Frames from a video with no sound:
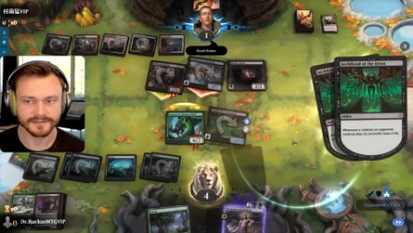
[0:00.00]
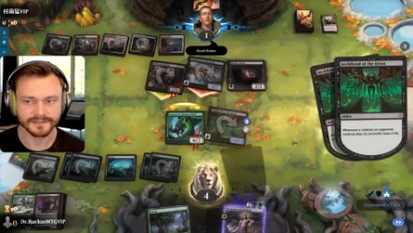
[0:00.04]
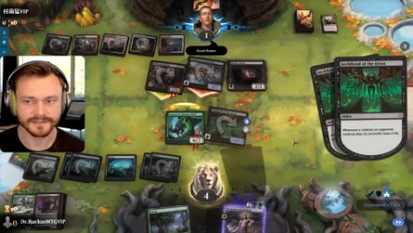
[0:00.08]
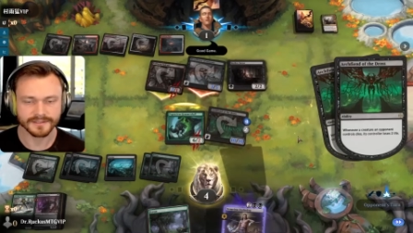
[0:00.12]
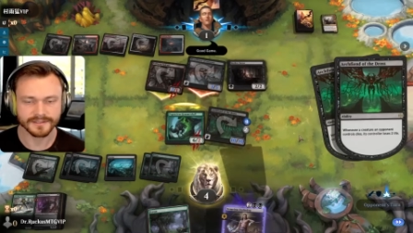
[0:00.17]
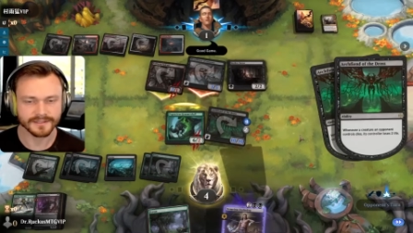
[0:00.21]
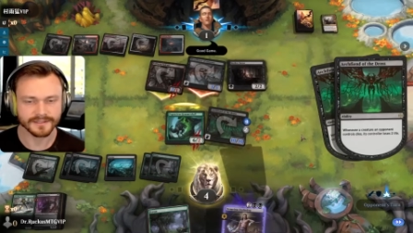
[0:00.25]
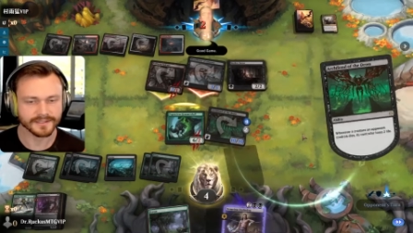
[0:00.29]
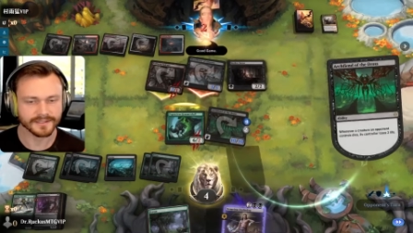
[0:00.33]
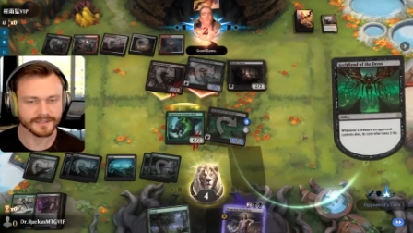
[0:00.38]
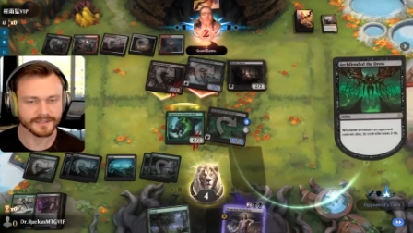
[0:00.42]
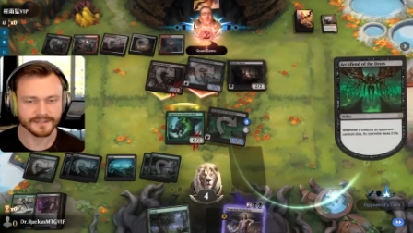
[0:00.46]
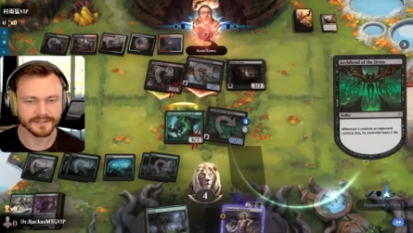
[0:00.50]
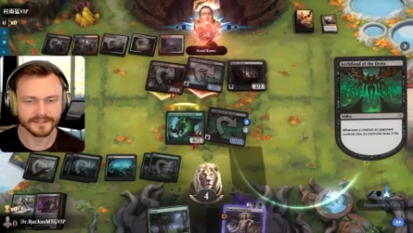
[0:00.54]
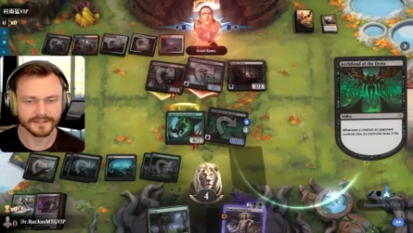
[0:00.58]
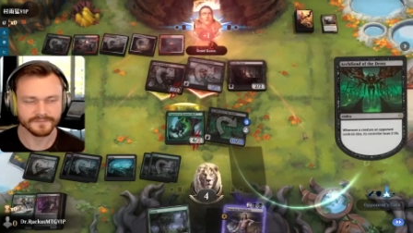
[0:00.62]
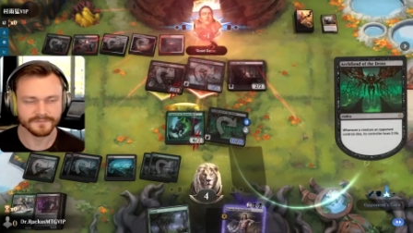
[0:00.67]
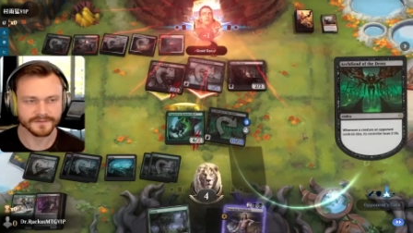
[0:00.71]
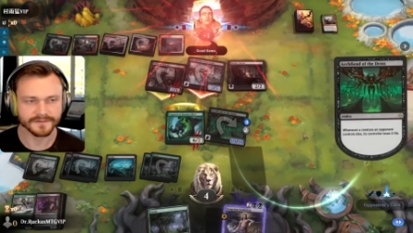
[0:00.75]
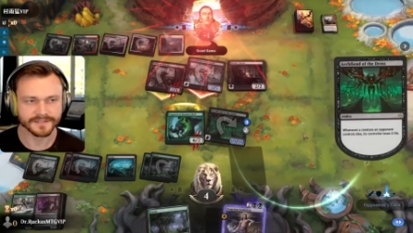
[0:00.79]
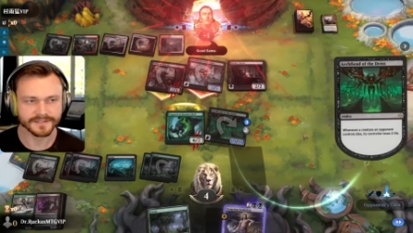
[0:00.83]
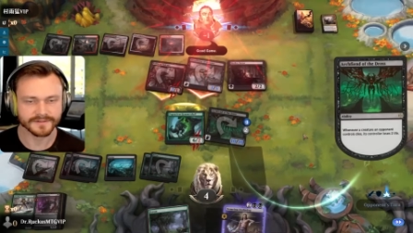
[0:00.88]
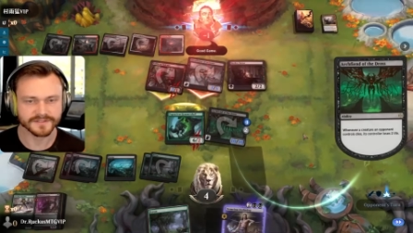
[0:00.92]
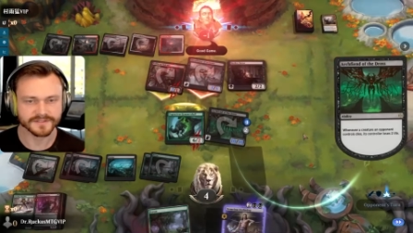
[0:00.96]
Yeah, I
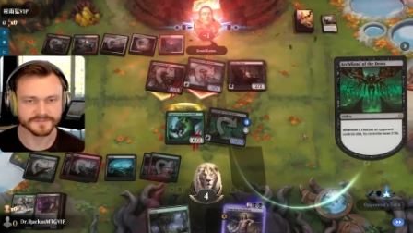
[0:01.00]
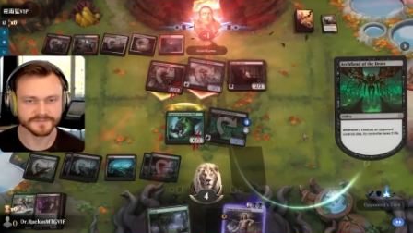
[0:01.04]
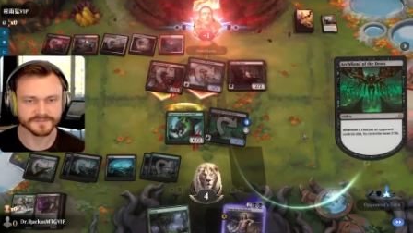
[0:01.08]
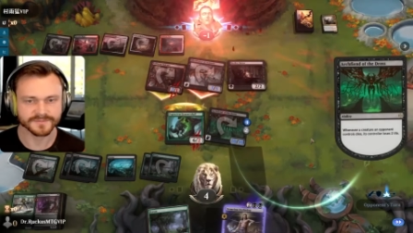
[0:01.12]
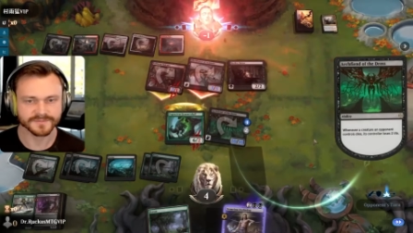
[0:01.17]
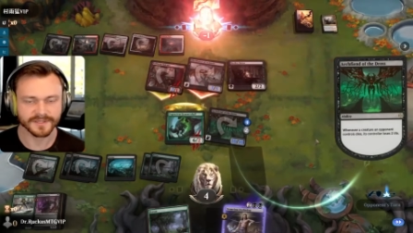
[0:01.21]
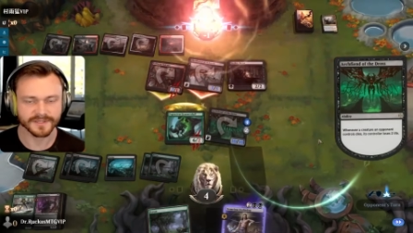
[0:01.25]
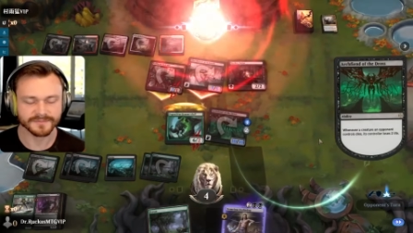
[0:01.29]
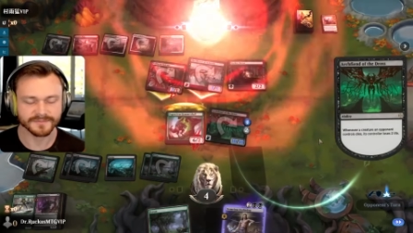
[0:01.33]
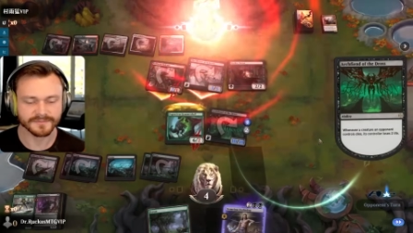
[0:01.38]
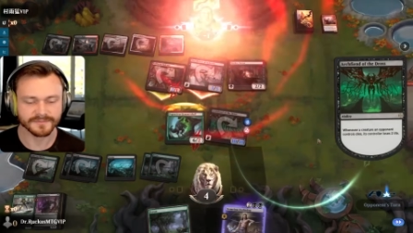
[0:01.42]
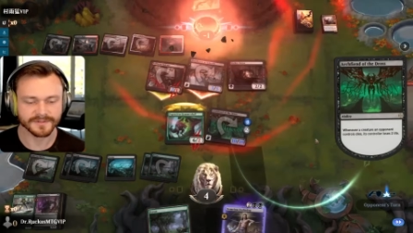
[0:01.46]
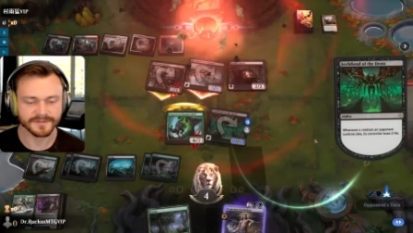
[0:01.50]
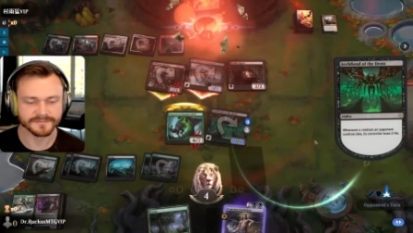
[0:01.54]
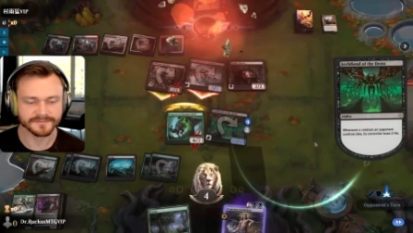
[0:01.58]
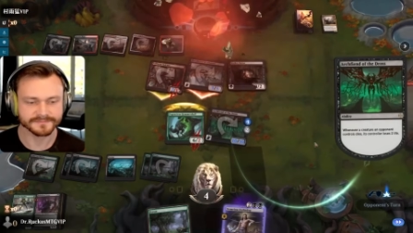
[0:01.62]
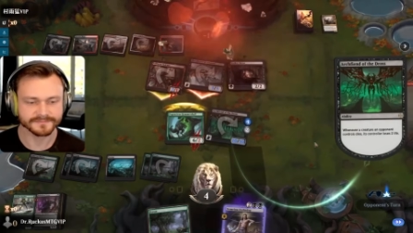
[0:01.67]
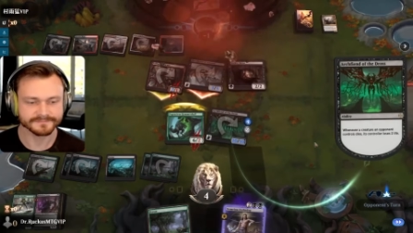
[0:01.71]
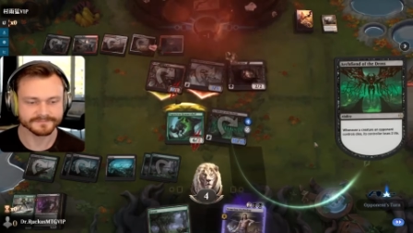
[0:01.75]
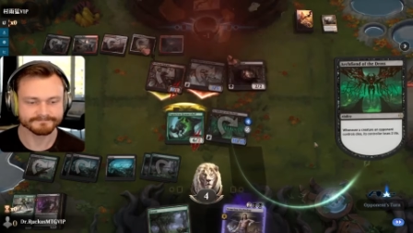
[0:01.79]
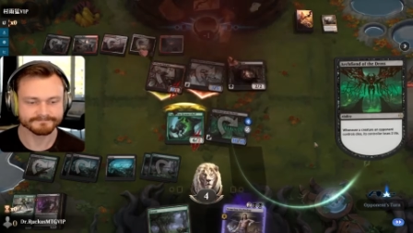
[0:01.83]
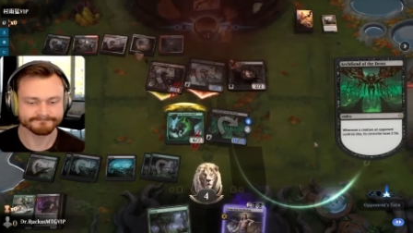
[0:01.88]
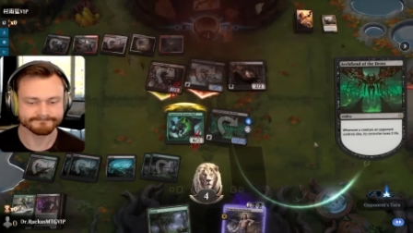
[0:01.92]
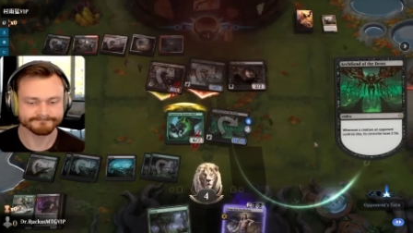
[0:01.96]
feel like that was a misplay, maybe.
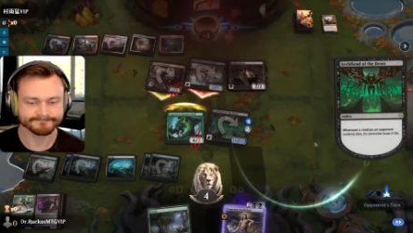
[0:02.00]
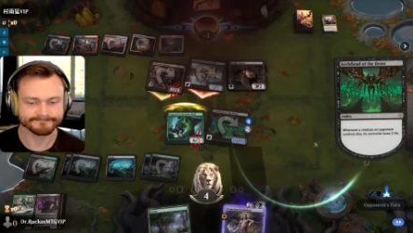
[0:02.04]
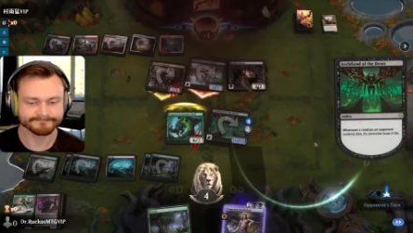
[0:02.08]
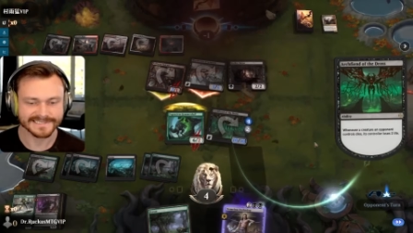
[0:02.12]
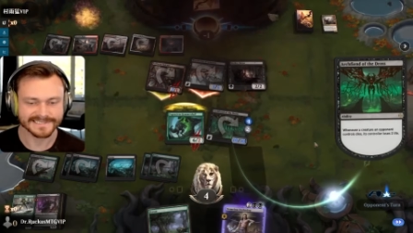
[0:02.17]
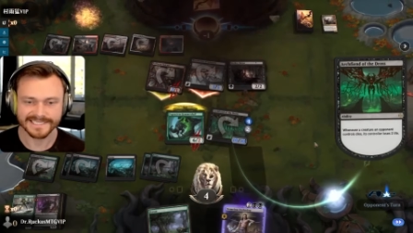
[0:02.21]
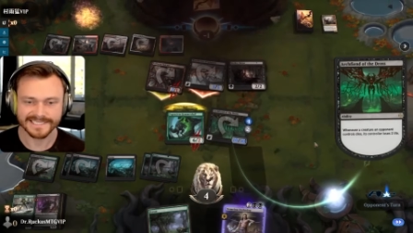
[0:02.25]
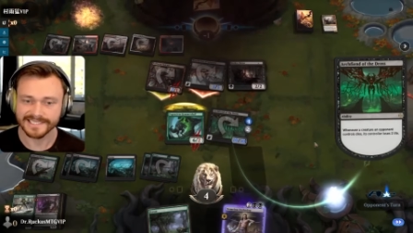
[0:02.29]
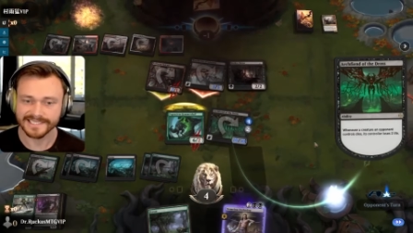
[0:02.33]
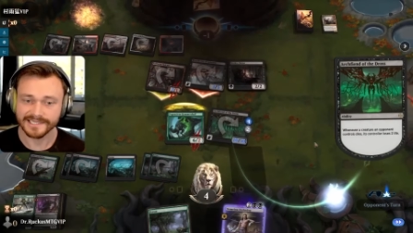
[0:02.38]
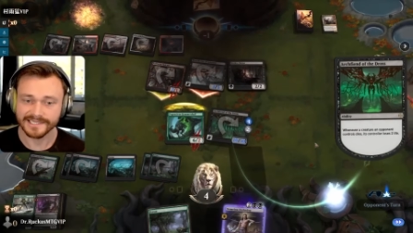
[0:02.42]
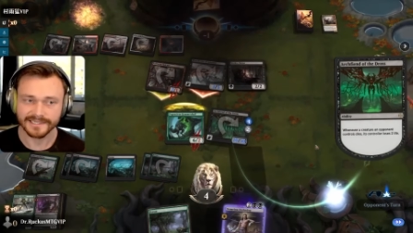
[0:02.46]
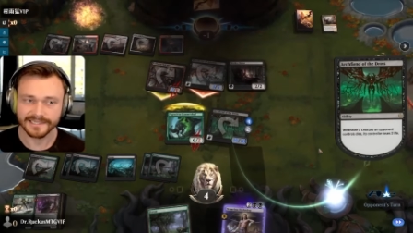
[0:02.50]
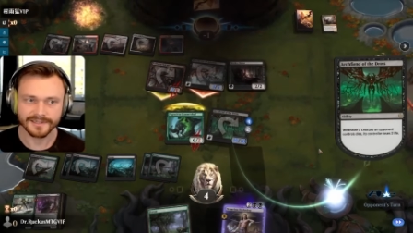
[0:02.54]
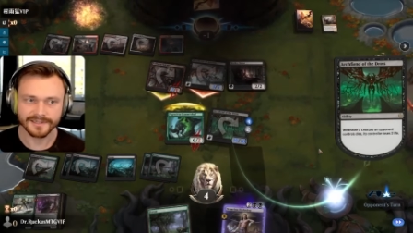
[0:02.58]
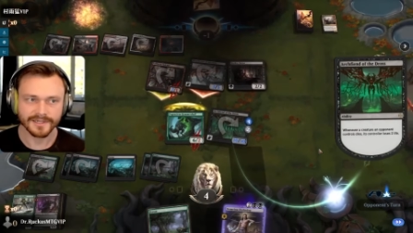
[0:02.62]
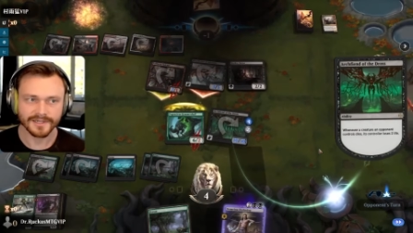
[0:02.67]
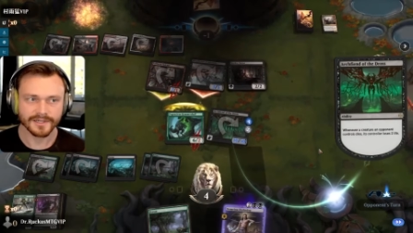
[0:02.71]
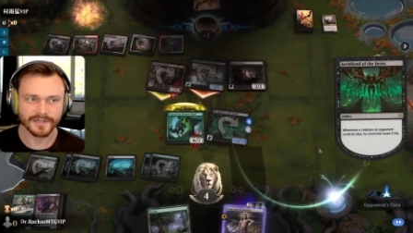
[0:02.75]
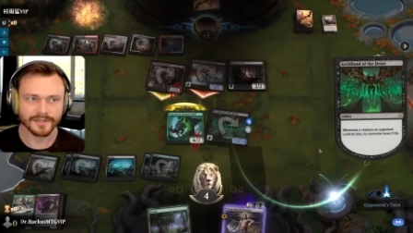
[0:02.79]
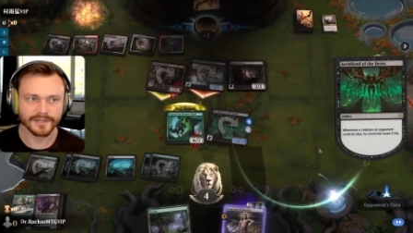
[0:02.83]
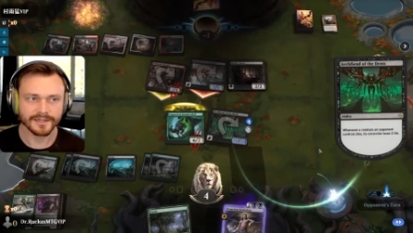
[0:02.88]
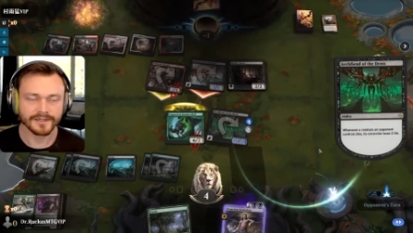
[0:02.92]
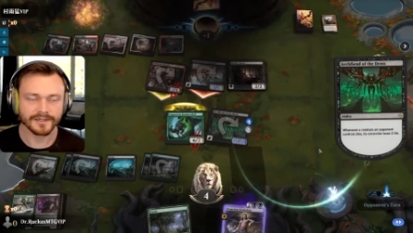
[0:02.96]

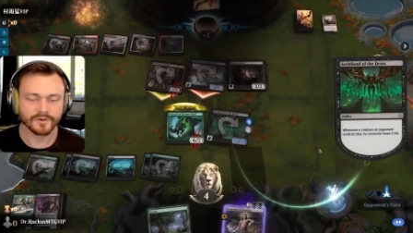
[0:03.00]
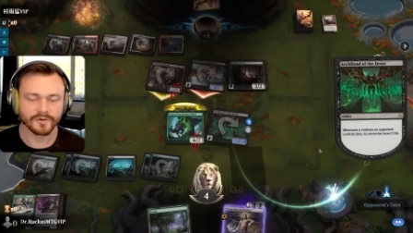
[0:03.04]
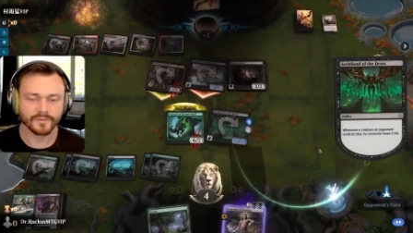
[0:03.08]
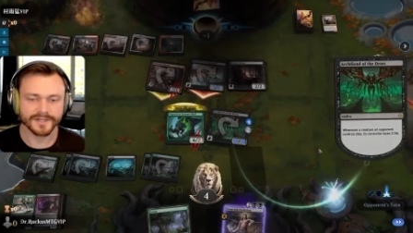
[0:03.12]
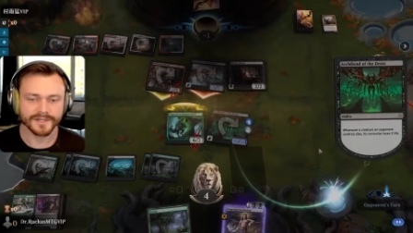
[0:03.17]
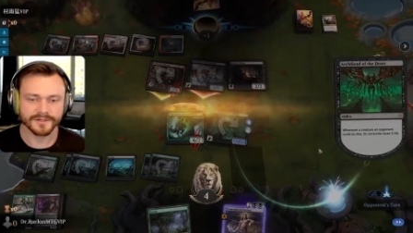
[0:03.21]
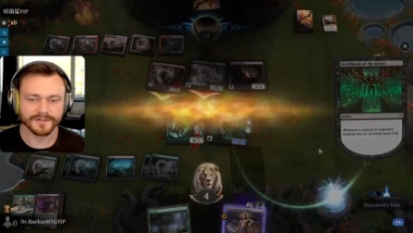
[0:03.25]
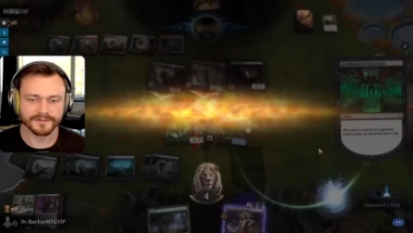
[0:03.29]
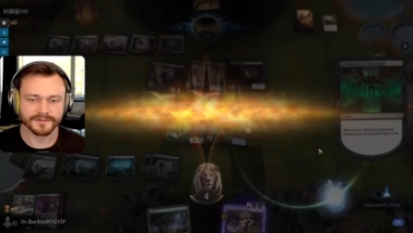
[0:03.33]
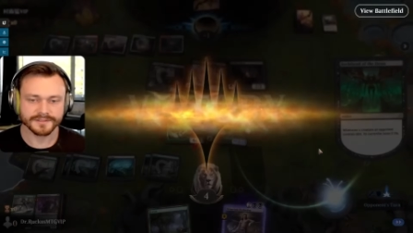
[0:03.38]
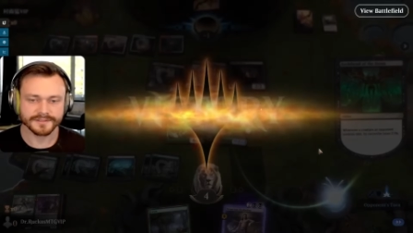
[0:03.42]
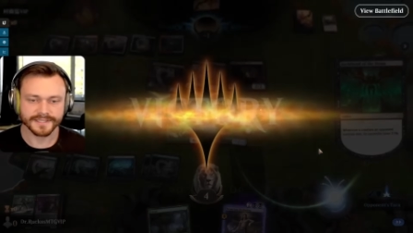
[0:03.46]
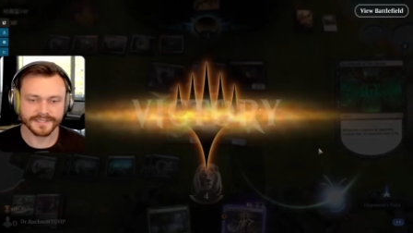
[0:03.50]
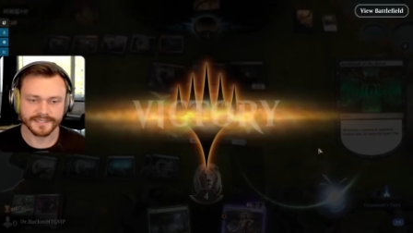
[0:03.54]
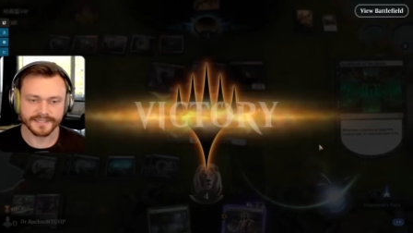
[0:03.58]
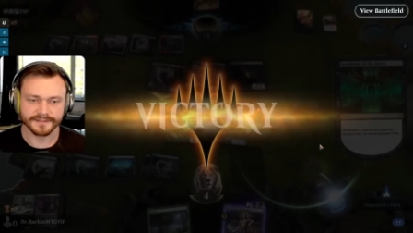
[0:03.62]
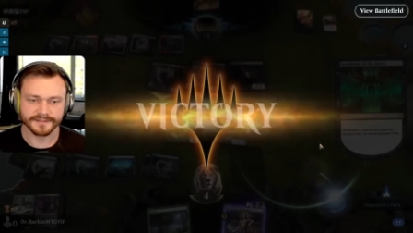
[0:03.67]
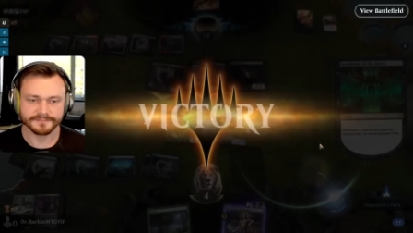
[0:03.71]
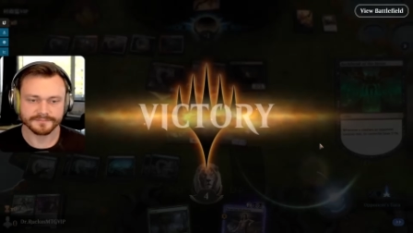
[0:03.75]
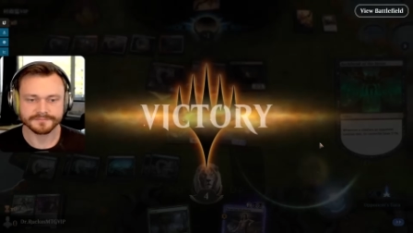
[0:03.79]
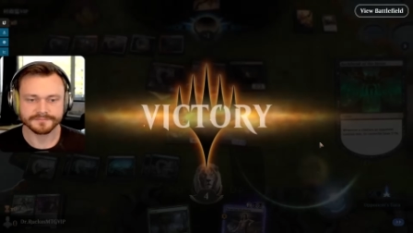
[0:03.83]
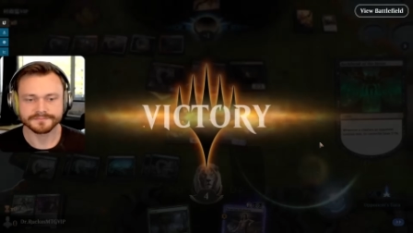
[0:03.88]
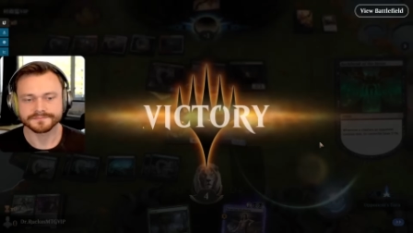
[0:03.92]
Weird game.